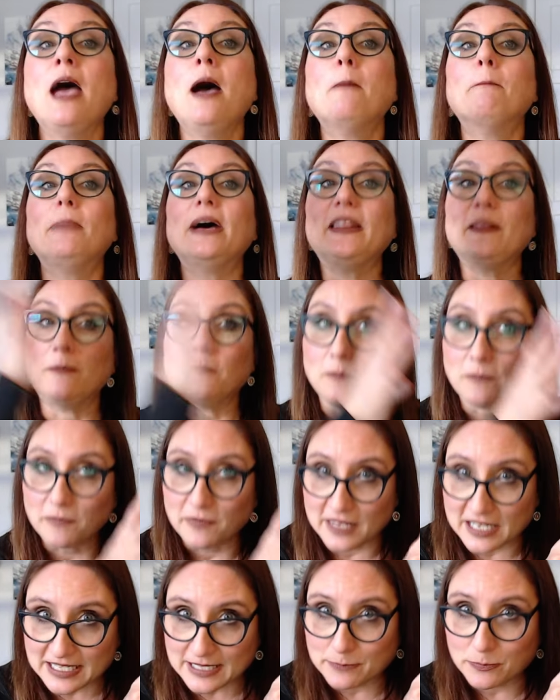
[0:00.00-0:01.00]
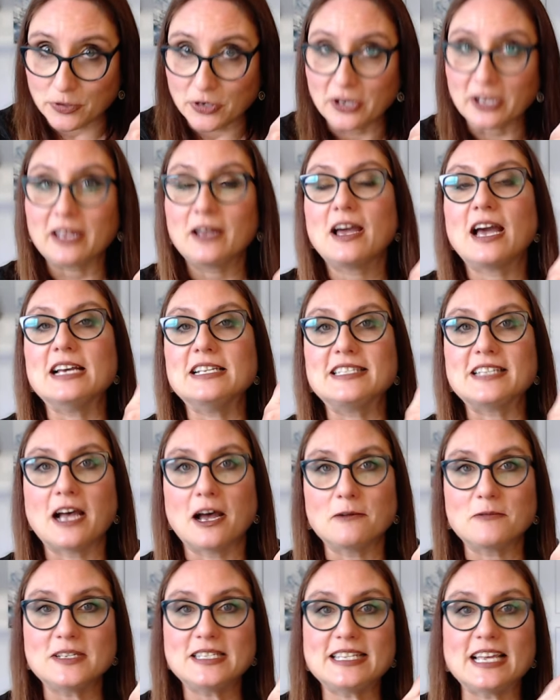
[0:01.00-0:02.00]
But this book, I saw
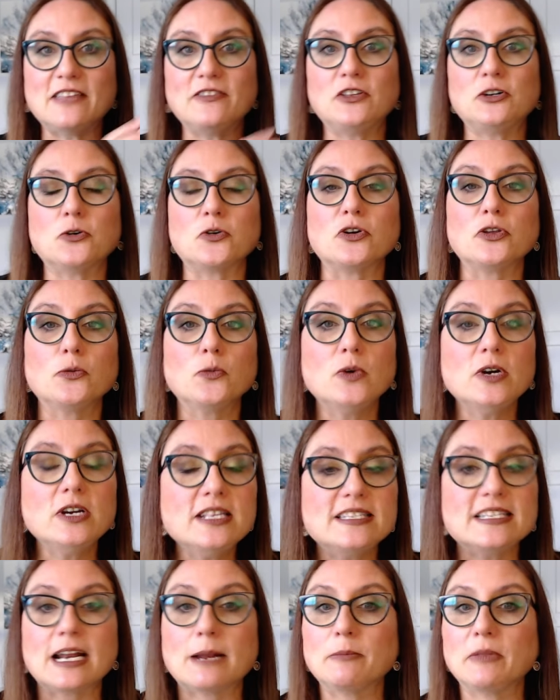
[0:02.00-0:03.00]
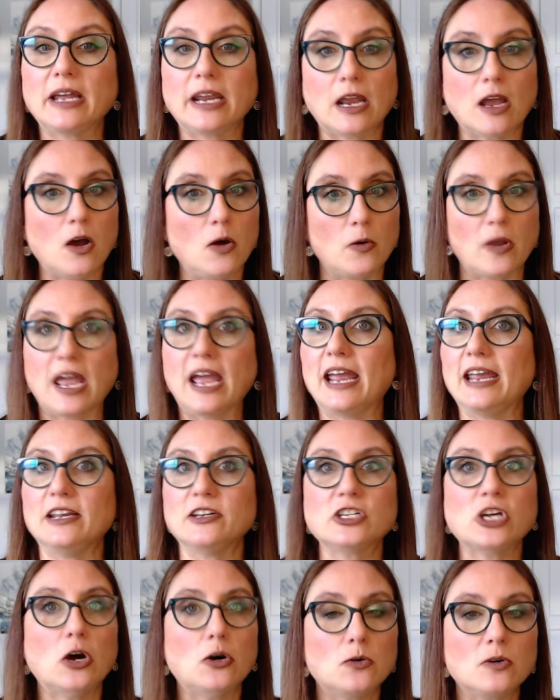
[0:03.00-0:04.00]
it was set in the Northwoods, and I'm like, okay,
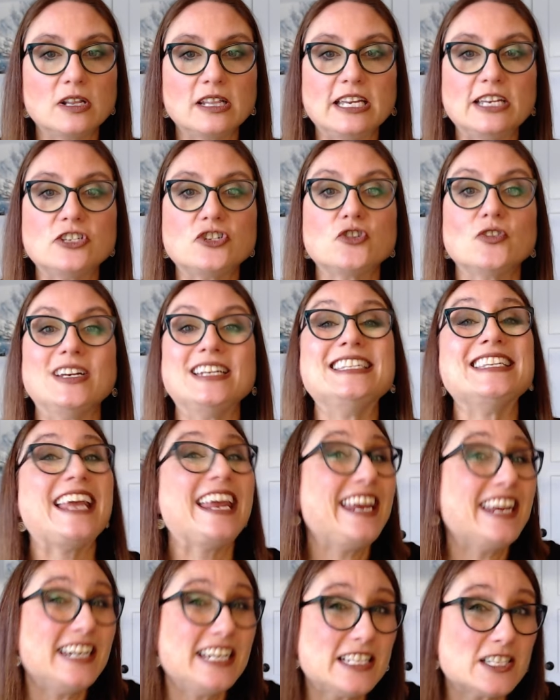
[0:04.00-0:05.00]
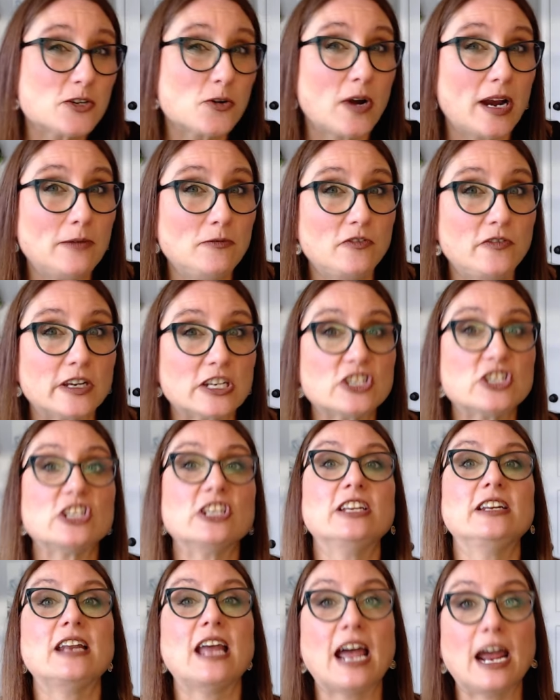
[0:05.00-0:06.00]
totally intrigued. And it's crime
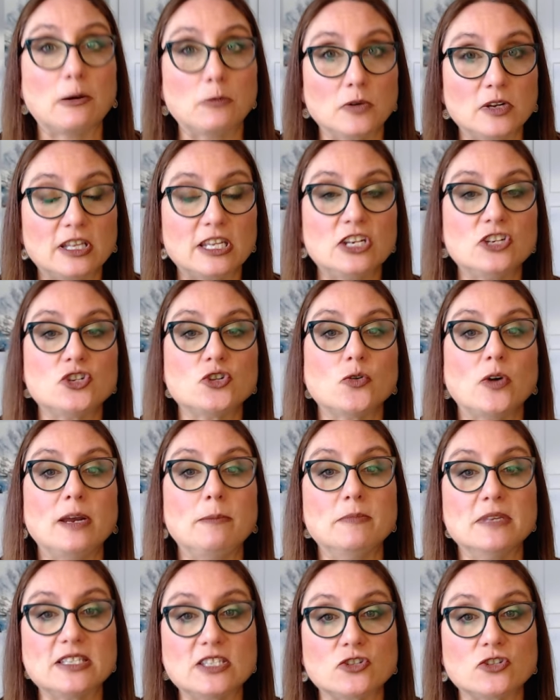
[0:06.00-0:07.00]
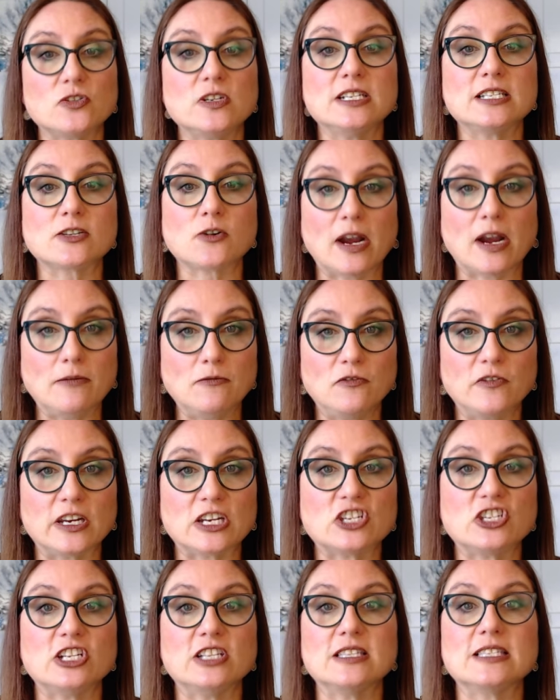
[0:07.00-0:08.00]
fiction. I really enjoy mysteries, crime
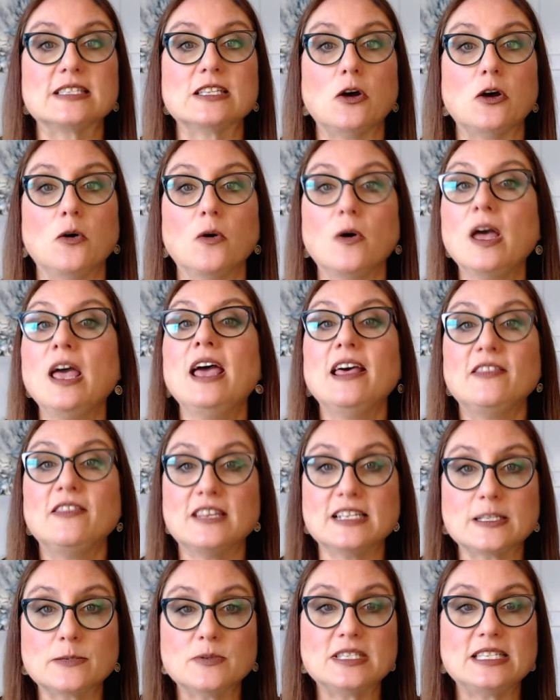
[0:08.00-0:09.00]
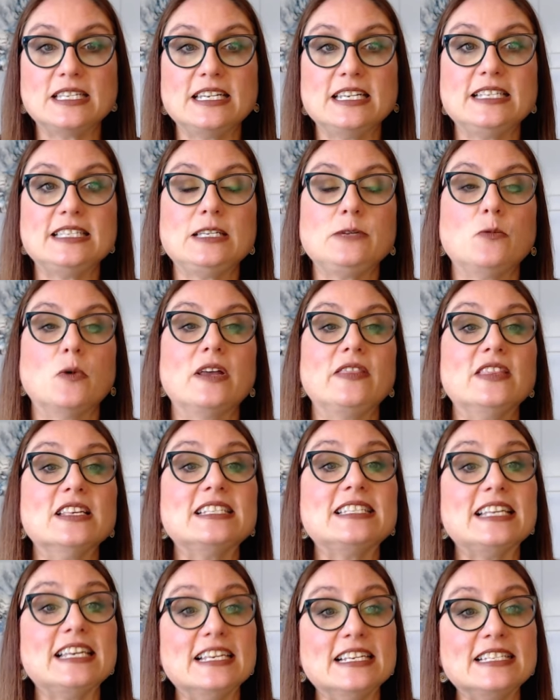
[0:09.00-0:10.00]
fiction. So this was an easy one.
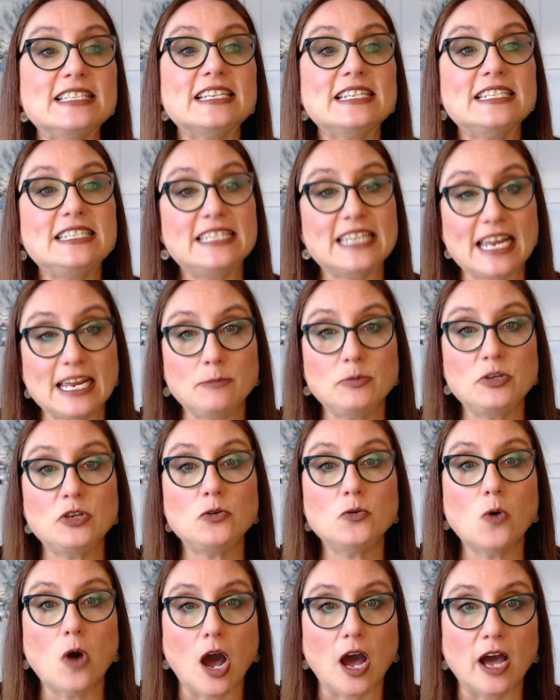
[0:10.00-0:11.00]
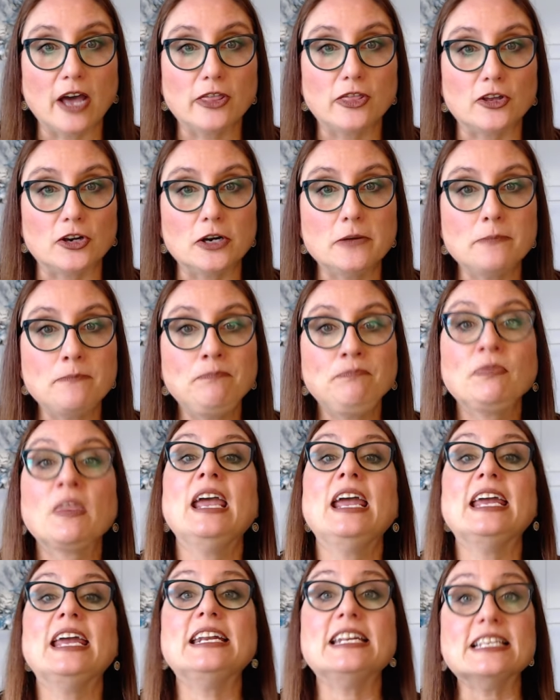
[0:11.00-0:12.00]
This is a debut author.
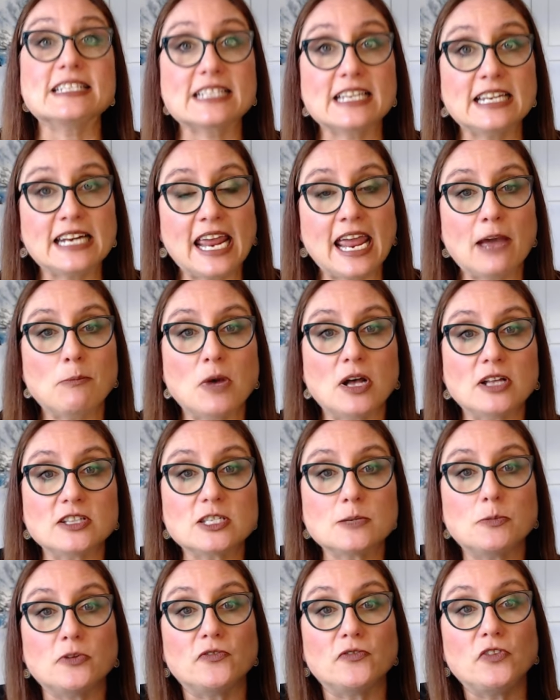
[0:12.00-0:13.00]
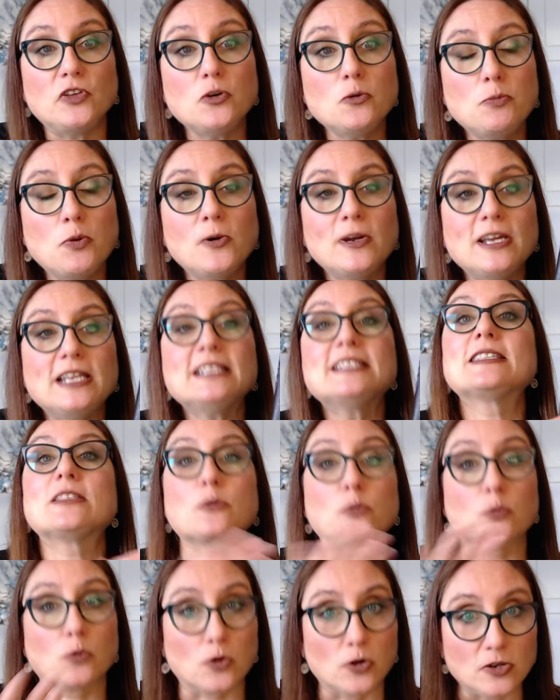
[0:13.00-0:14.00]
It is going to have multiple viewpoints, the
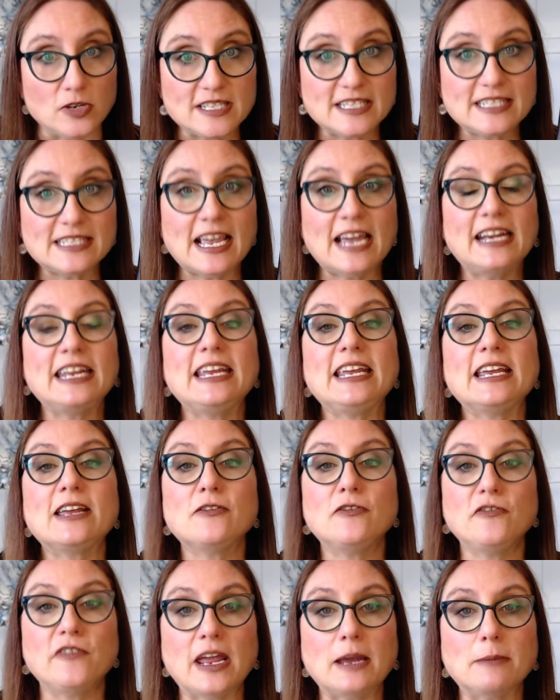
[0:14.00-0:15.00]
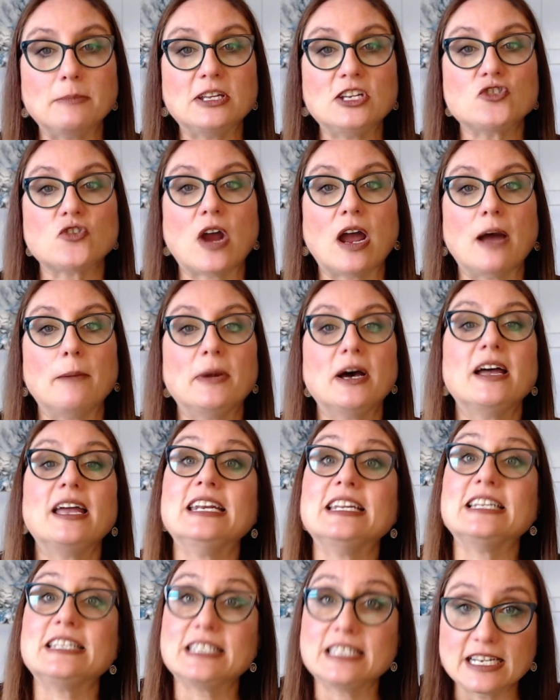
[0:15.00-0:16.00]
rural setting, family drama, and
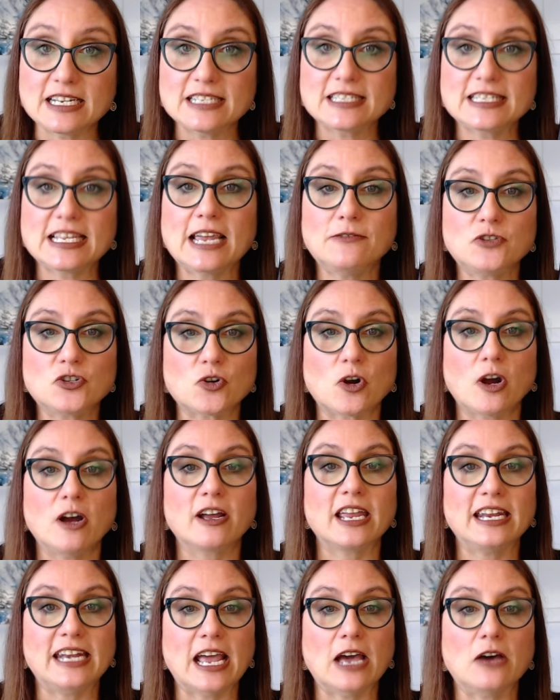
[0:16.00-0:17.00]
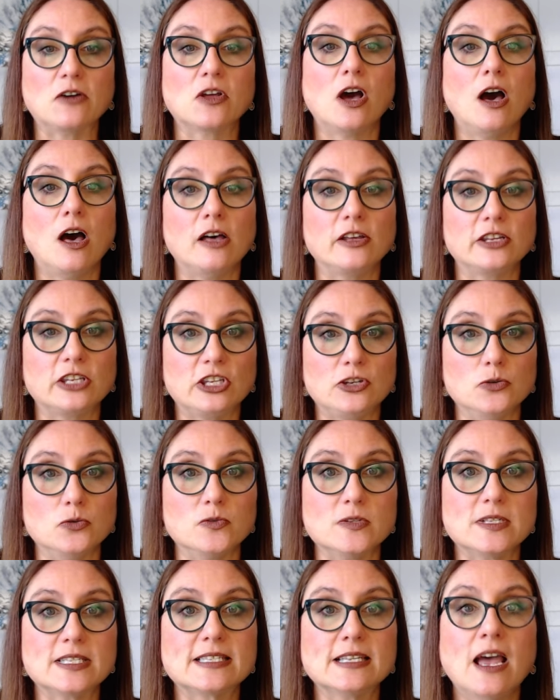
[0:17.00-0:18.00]
it does have drug and alcohol
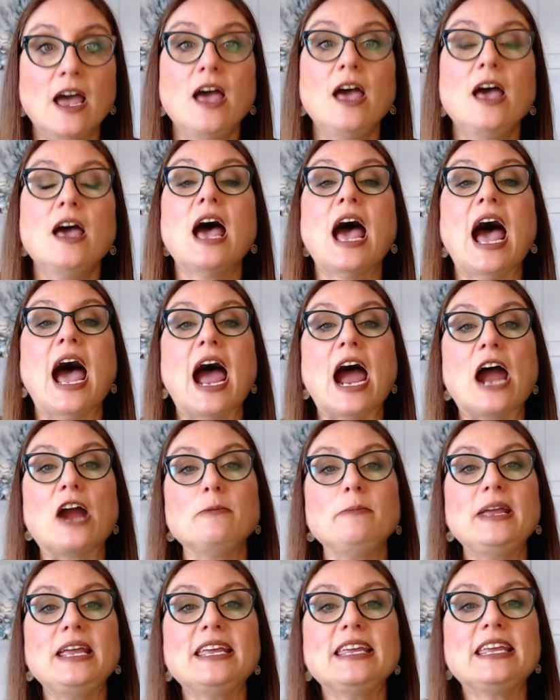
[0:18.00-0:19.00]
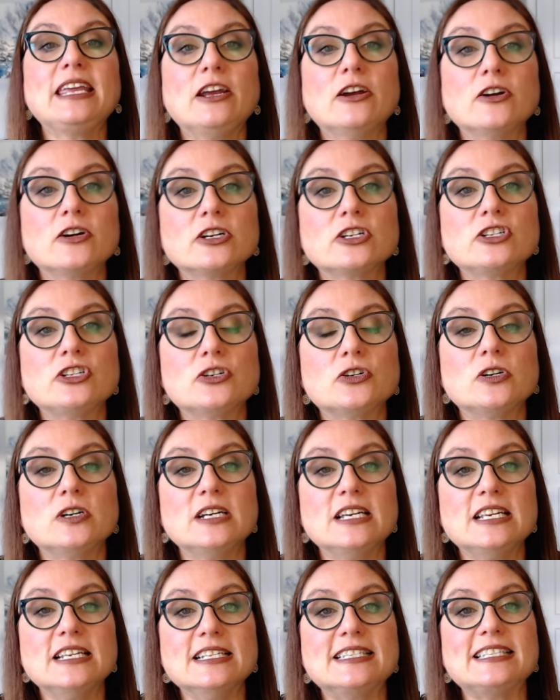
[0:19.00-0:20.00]
use. Our main
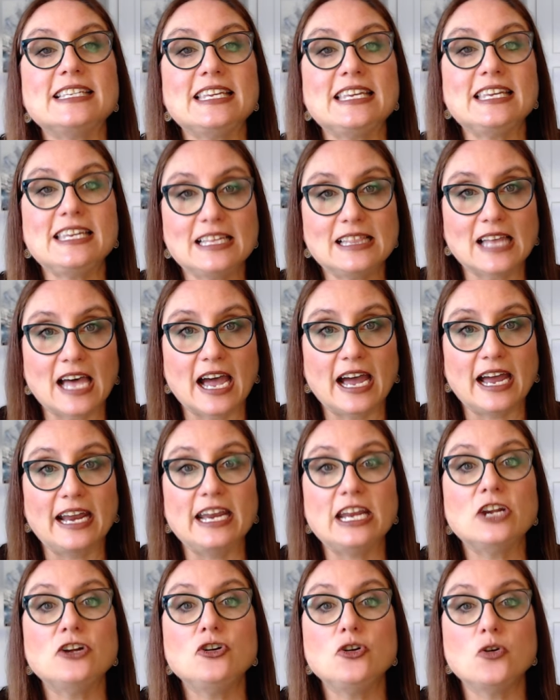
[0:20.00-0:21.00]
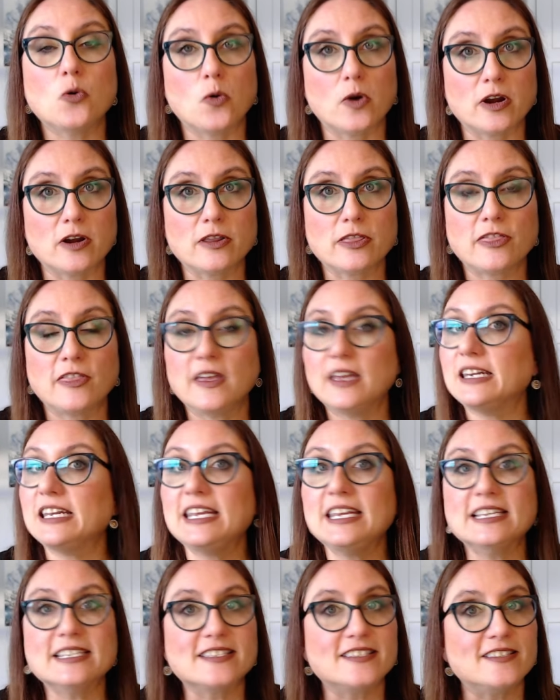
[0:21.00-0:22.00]
character is Eli North, and
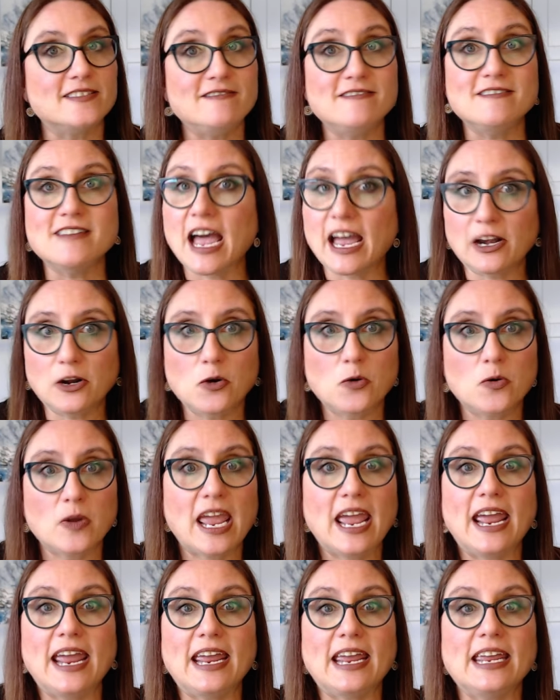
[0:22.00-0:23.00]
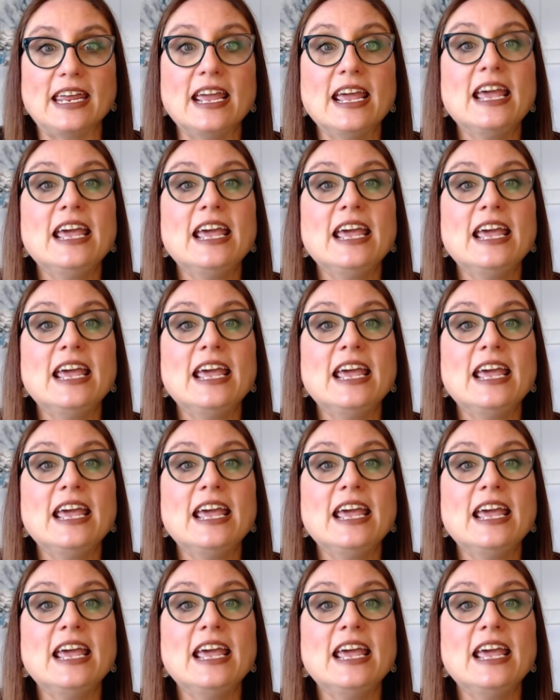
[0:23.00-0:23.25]
he is not okay.